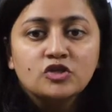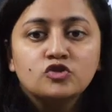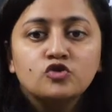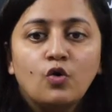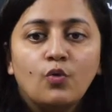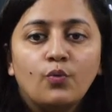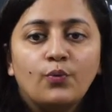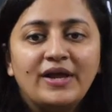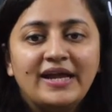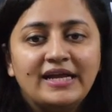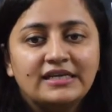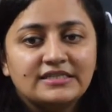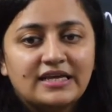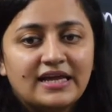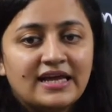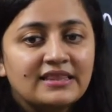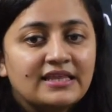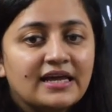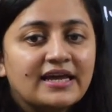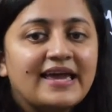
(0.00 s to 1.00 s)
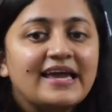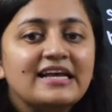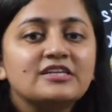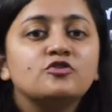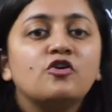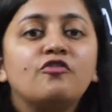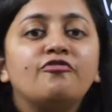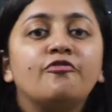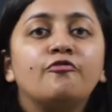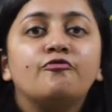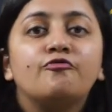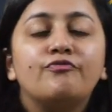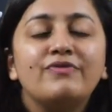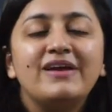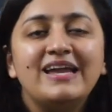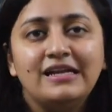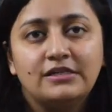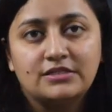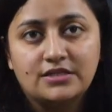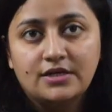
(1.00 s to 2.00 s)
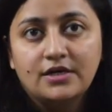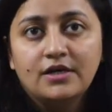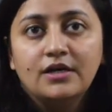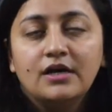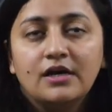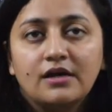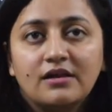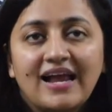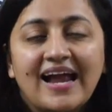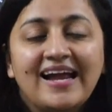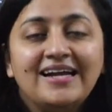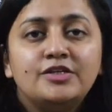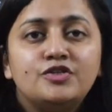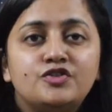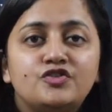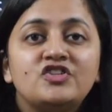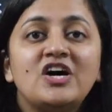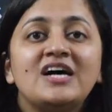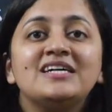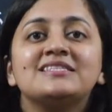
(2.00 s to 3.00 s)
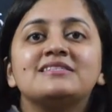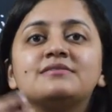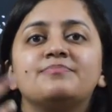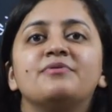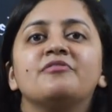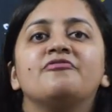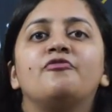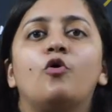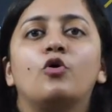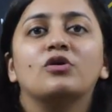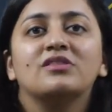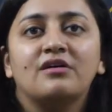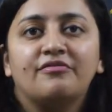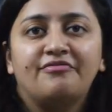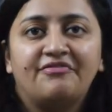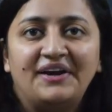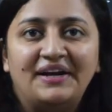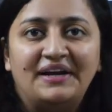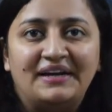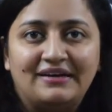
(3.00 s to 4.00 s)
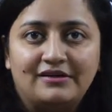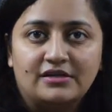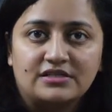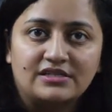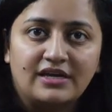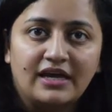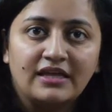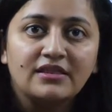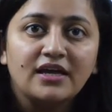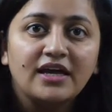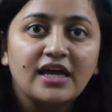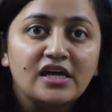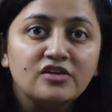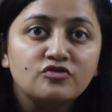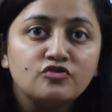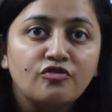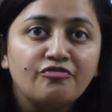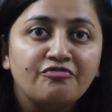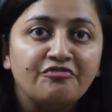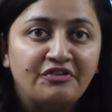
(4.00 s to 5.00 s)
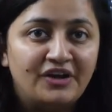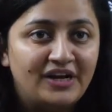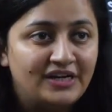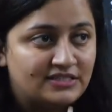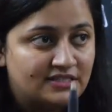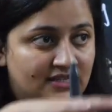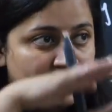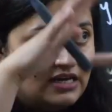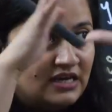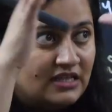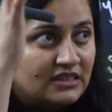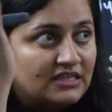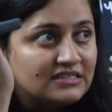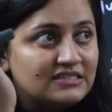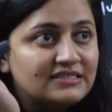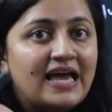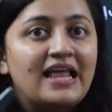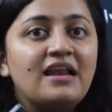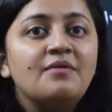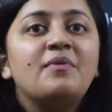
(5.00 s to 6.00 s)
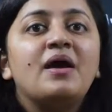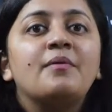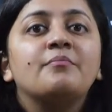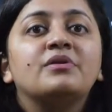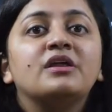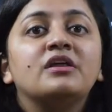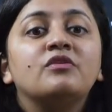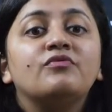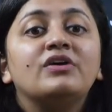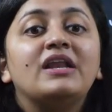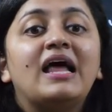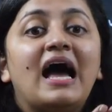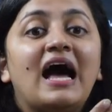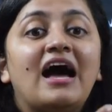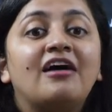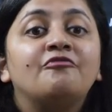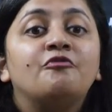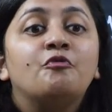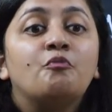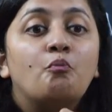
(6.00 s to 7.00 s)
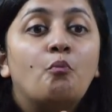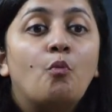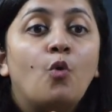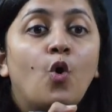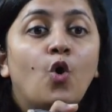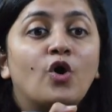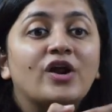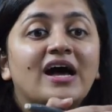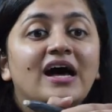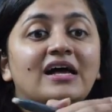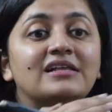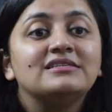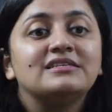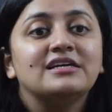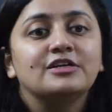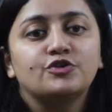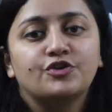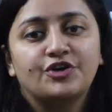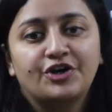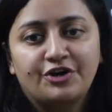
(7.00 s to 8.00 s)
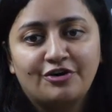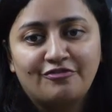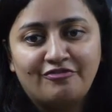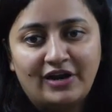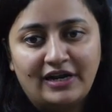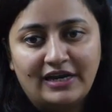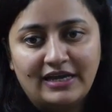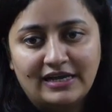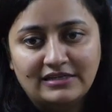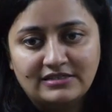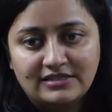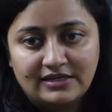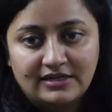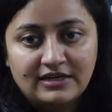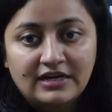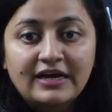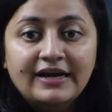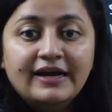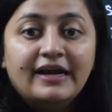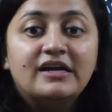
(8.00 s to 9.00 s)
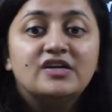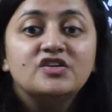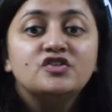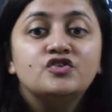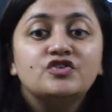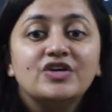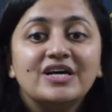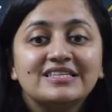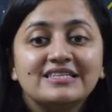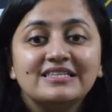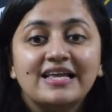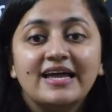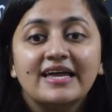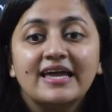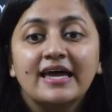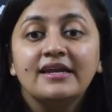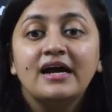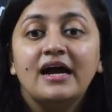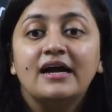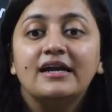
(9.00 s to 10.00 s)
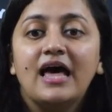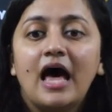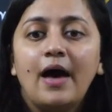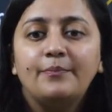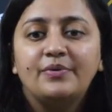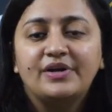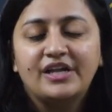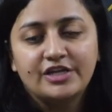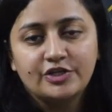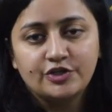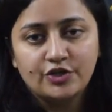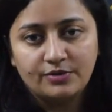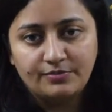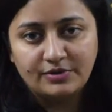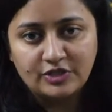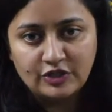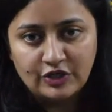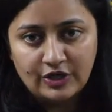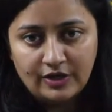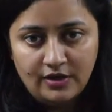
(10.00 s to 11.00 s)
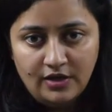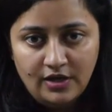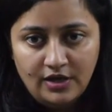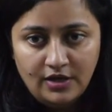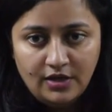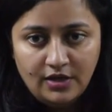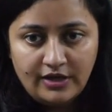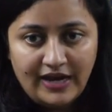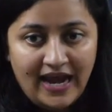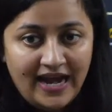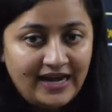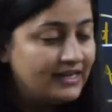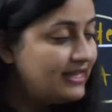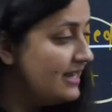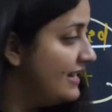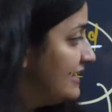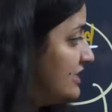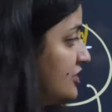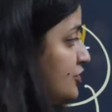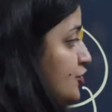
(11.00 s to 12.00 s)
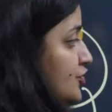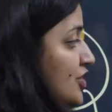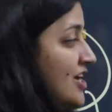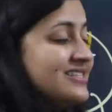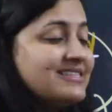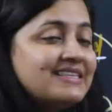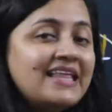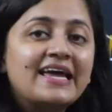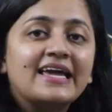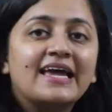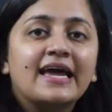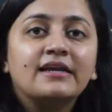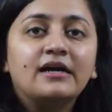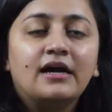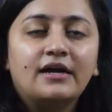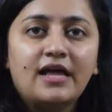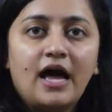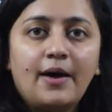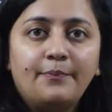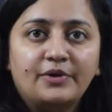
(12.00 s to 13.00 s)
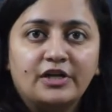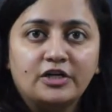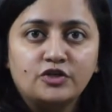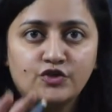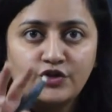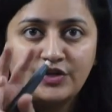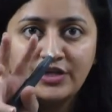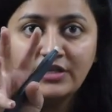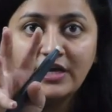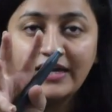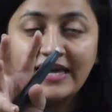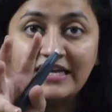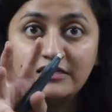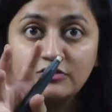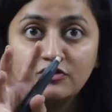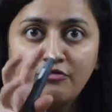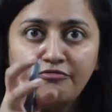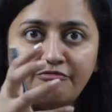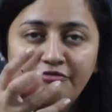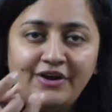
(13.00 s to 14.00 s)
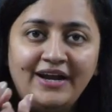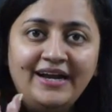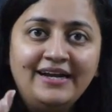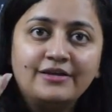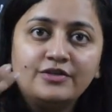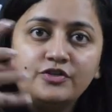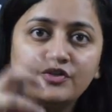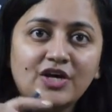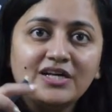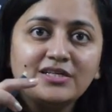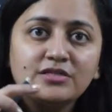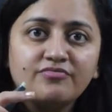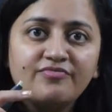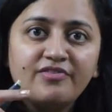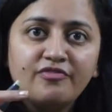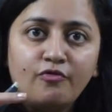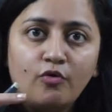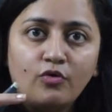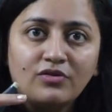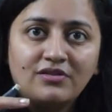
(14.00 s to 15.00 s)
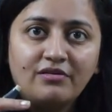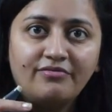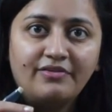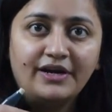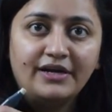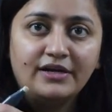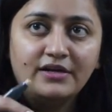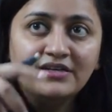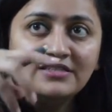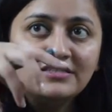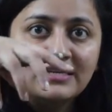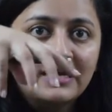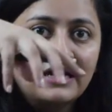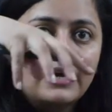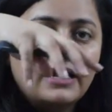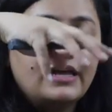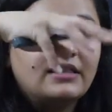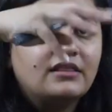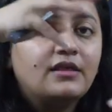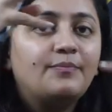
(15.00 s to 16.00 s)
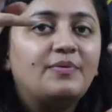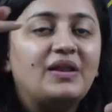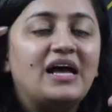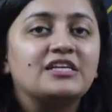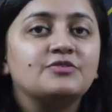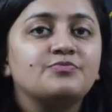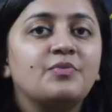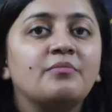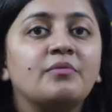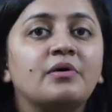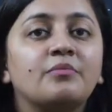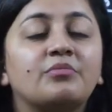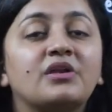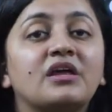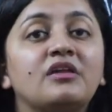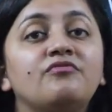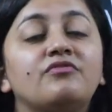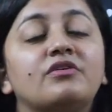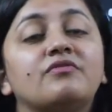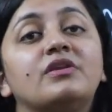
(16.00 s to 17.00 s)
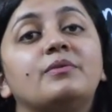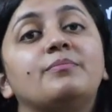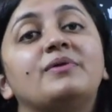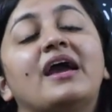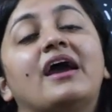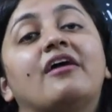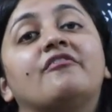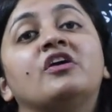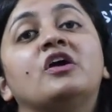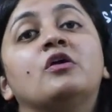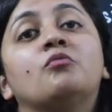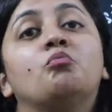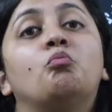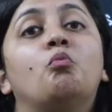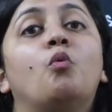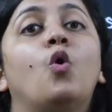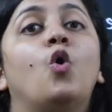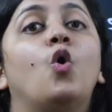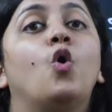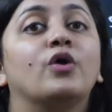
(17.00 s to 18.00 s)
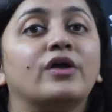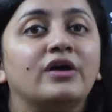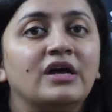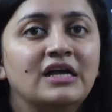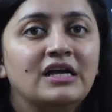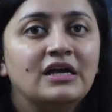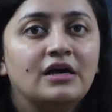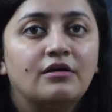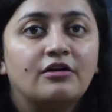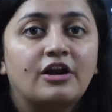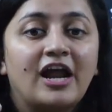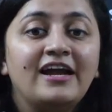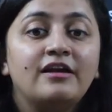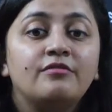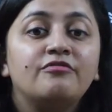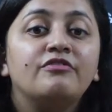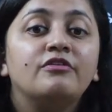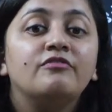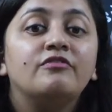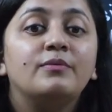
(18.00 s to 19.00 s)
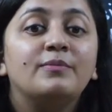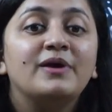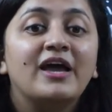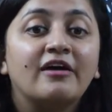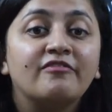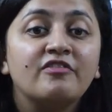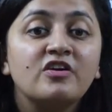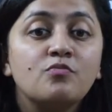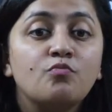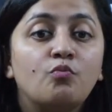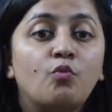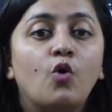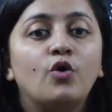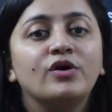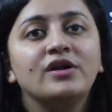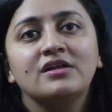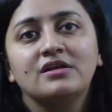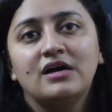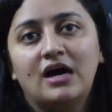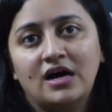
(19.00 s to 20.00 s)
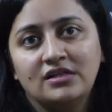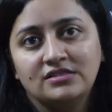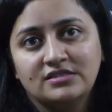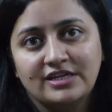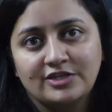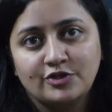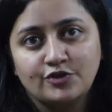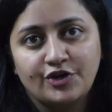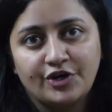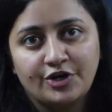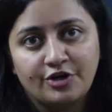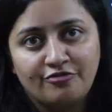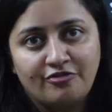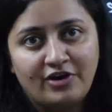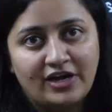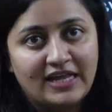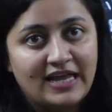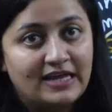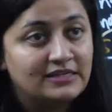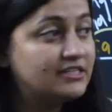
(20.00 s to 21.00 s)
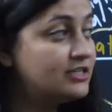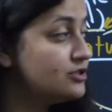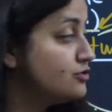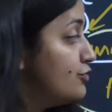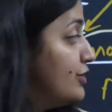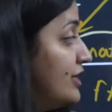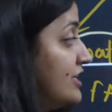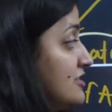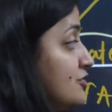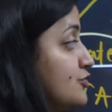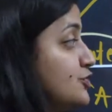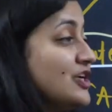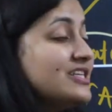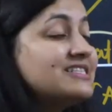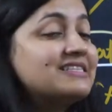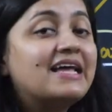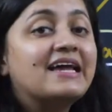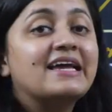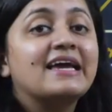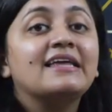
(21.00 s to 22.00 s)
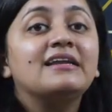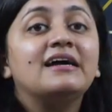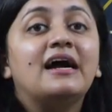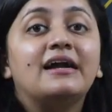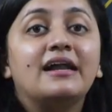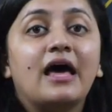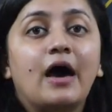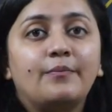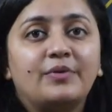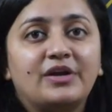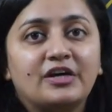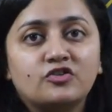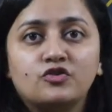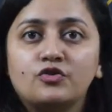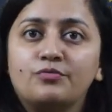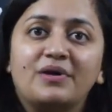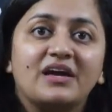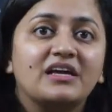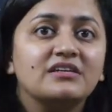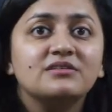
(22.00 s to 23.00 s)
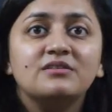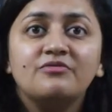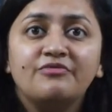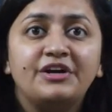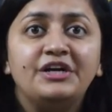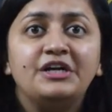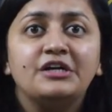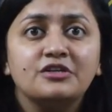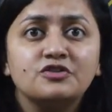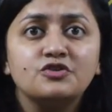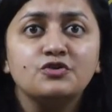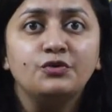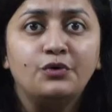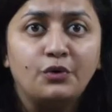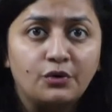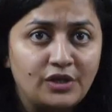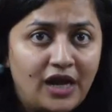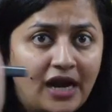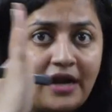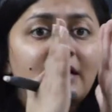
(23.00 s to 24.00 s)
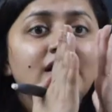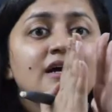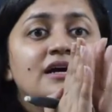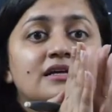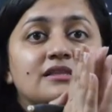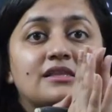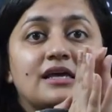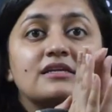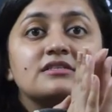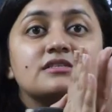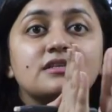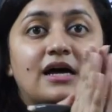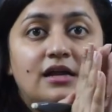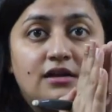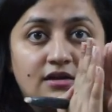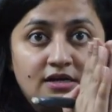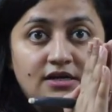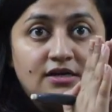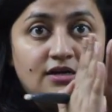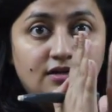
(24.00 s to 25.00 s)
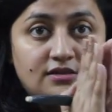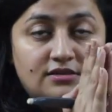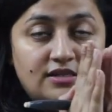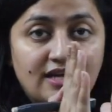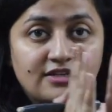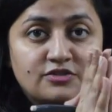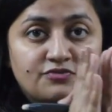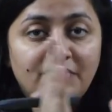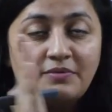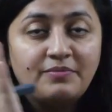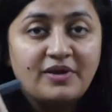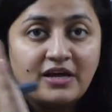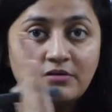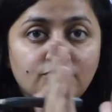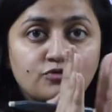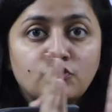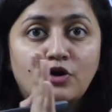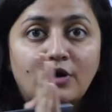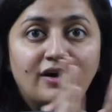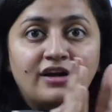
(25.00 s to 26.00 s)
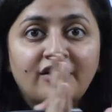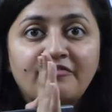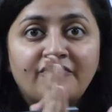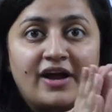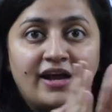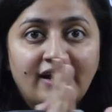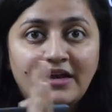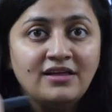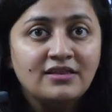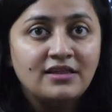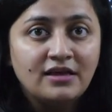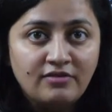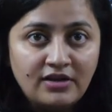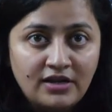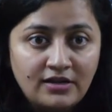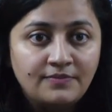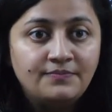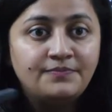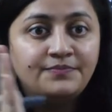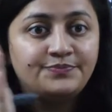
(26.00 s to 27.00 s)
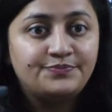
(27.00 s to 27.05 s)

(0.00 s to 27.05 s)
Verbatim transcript: So wheat, in the case of wheat, right, just before the winters, in the case of wheats, the cell membrane will have more unsaturated fatty acid. It is just like an adaptation, bache right it is just like an adaptation in the case of wheat just before the winters in the plasma membrane we will be having more right we will be having more unsaturated fatty acids so it is just like an adaptation because in winters you know that things are things will become solidified now they will